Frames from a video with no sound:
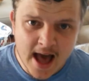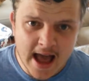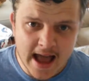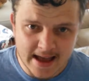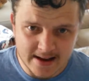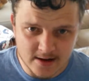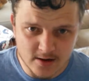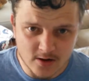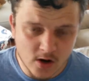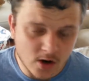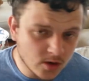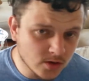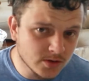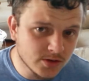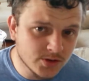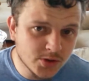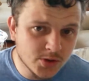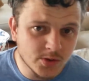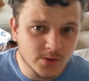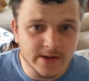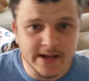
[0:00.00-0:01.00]
and an old
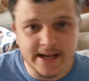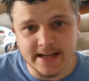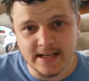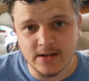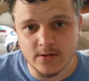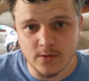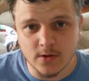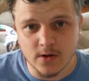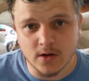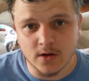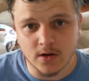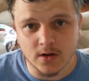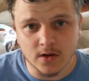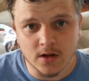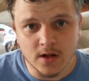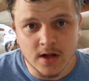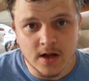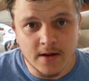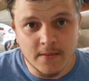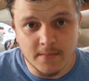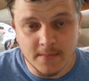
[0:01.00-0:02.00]
school Eddie Roll
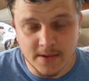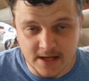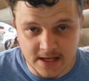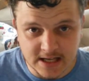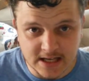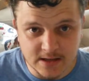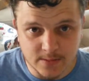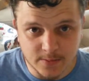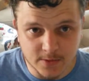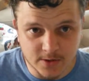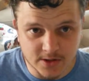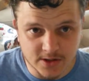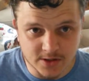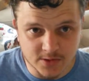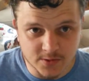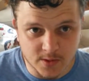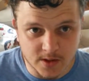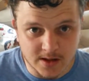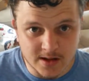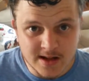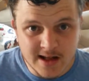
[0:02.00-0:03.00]
Midi keyboard as
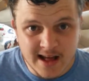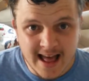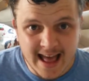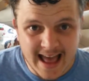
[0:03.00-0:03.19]
well.